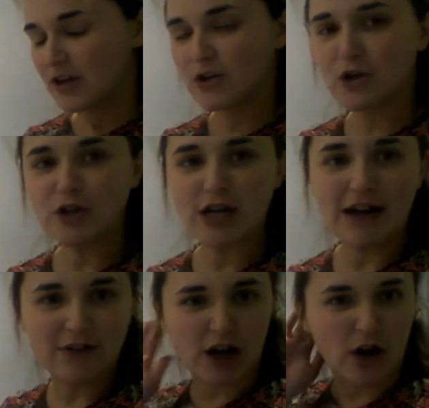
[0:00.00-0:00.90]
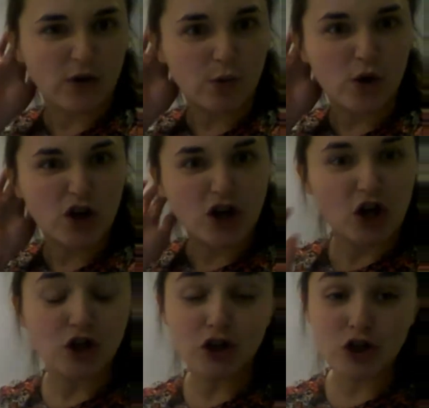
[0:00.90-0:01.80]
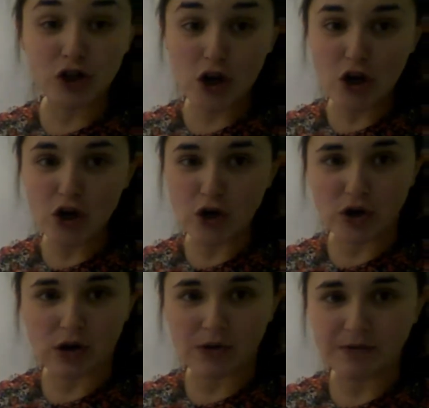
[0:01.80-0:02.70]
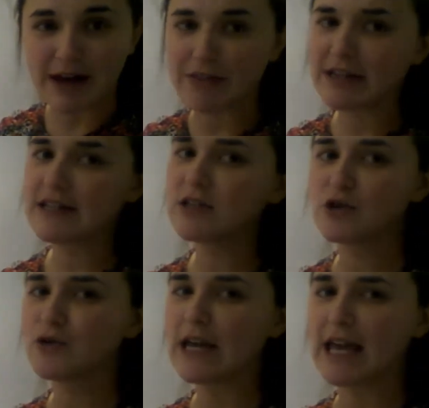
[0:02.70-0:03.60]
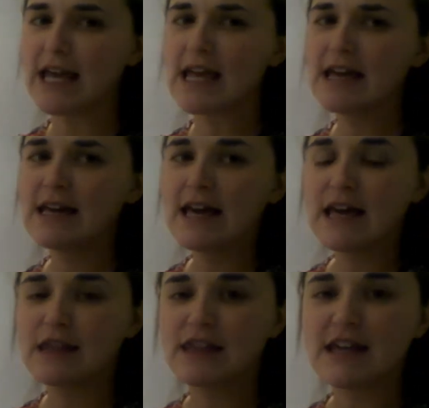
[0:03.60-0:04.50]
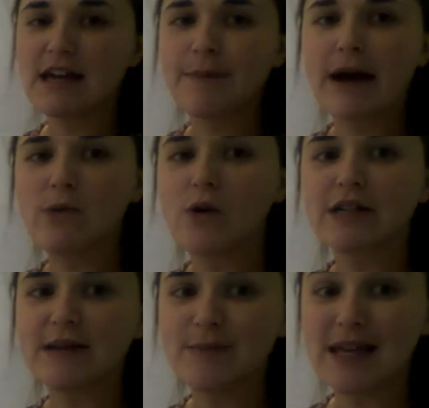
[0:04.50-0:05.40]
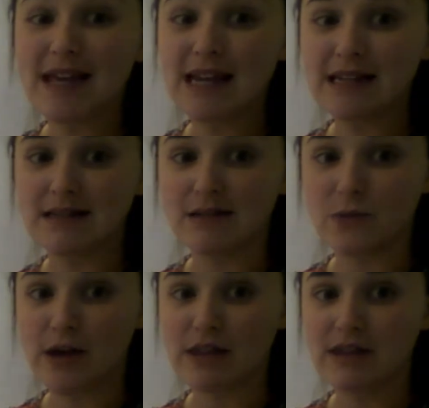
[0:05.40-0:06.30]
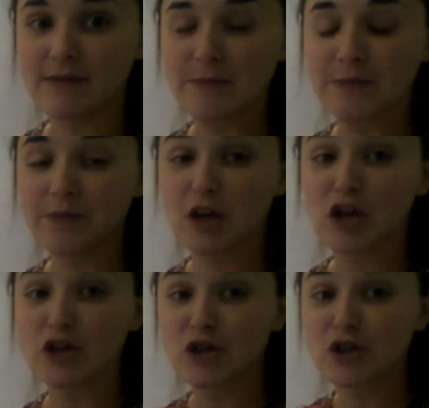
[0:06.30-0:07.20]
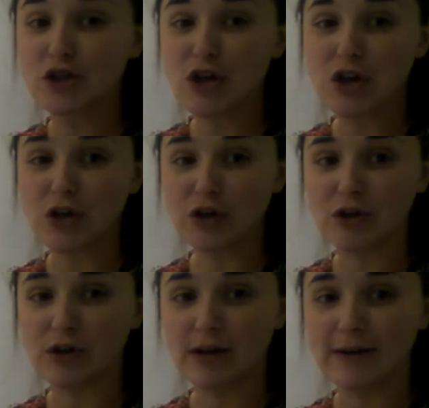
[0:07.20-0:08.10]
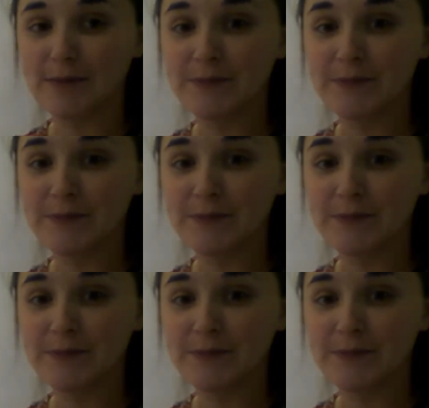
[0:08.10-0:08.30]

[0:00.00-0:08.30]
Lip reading: Could you have a go at the word circle? Now this is tricky. Think about what it begins with. Circle.